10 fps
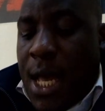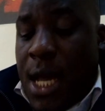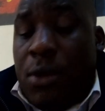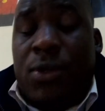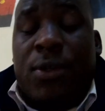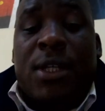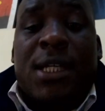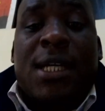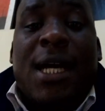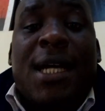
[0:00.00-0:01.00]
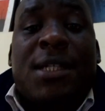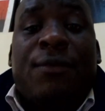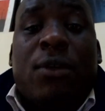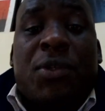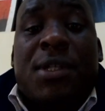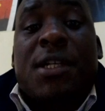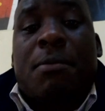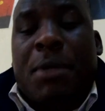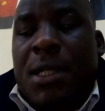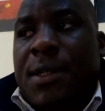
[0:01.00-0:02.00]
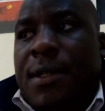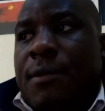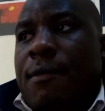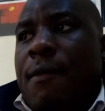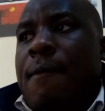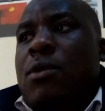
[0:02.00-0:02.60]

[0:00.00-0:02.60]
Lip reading: and also the cash flow statements.